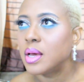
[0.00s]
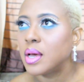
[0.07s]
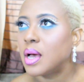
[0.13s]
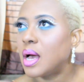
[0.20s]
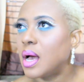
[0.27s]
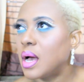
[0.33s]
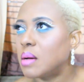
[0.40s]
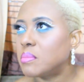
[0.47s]

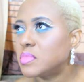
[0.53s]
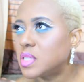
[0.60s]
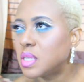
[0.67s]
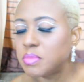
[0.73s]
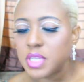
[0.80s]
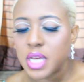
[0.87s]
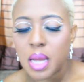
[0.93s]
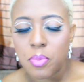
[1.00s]

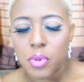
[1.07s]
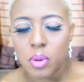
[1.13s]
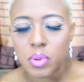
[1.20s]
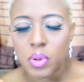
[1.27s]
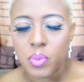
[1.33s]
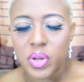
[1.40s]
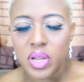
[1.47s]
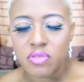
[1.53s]
Something I probably
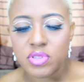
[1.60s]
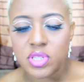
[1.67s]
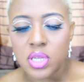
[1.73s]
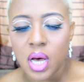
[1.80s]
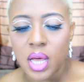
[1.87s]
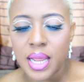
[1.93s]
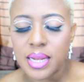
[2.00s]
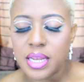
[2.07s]
would have
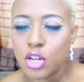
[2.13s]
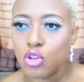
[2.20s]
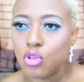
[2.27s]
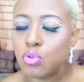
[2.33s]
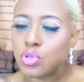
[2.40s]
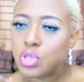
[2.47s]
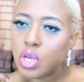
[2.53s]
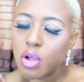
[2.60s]
done, I didn't
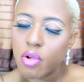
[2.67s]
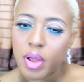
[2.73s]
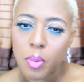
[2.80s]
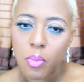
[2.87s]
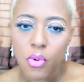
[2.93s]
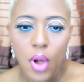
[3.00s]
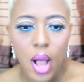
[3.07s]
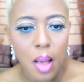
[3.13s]
use the correct
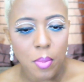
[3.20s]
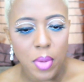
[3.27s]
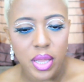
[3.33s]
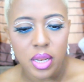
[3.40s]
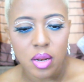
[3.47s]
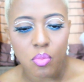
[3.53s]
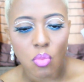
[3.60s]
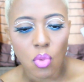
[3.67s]
primer, I
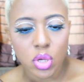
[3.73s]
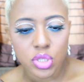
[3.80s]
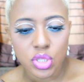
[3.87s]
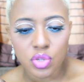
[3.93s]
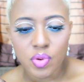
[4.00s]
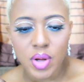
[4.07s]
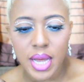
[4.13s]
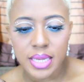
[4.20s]
didn't
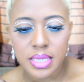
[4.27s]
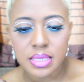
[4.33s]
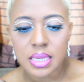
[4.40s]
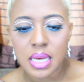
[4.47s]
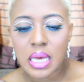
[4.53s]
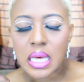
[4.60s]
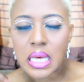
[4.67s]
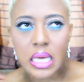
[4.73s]
moisturize
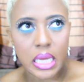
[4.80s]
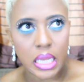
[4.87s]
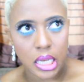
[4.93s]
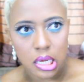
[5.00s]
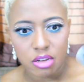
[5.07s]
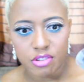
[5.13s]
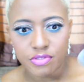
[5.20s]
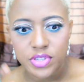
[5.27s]

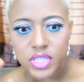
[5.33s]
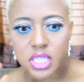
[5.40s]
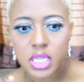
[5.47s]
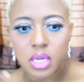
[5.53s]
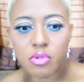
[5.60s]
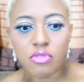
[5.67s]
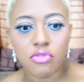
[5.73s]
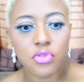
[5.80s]
enough the
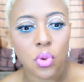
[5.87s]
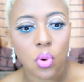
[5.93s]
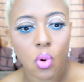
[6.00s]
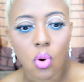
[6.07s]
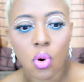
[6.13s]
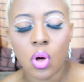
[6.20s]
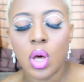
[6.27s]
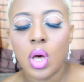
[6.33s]
day
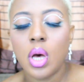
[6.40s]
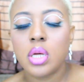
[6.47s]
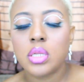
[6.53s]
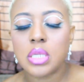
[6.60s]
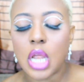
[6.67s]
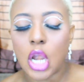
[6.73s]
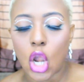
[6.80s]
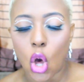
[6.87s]
before
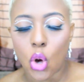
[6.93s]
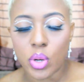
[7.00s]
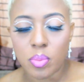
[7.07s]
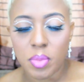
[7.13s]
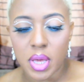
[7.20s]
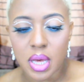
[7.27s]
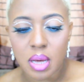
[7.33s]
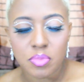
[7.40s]
to allow the
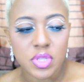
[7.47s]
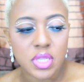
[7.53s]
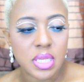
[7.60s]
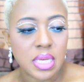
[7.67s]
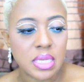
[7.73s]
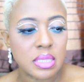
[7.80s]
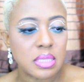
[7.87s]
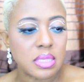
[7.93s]
makeup.
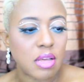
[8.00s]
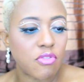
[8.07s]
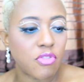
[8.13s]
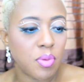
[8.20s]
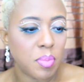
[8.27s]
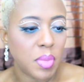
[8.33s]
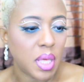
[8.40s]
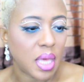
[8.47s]
This, for
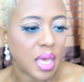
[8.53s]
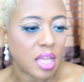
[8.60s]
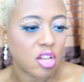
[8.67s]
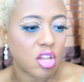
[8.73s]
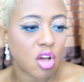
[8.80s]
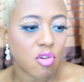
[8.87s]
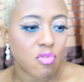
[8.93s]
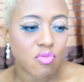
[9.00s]
me, it
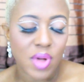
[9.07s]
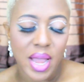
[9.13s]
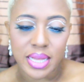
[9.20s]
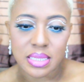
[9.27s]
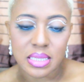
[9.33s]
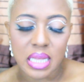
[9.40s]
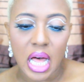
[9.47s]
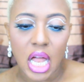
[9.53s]

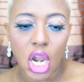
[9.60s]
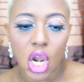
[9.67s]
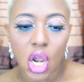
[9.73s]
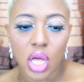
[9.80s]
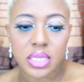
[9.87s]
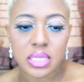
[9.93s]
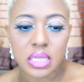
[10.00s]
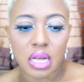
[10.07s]
corrects a
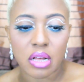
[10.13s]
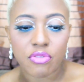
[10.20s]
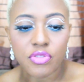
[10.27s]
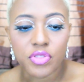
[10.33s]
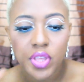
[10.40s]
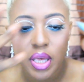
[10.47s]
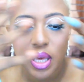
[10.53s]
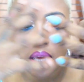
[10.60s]
lot
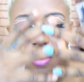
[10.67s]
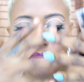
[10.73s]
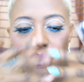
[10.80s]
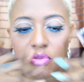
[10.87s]
of the